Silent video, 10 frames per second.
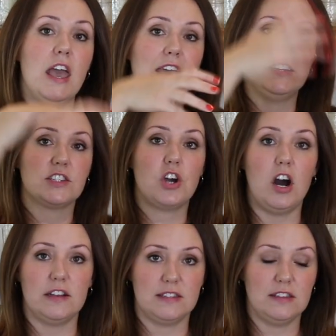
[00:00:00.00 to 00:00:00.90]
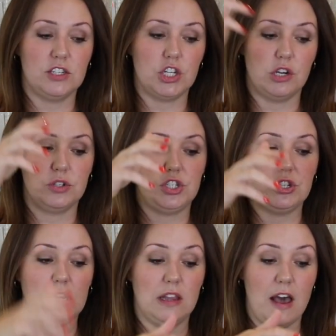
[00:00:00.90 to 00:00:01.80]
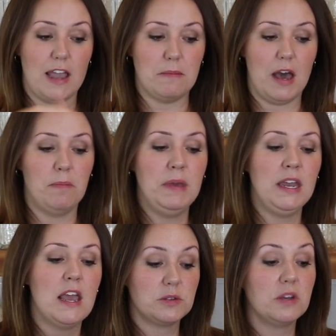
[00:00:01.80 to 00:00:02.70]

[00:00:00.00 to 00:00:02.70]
and it's causing the dough to climb up it.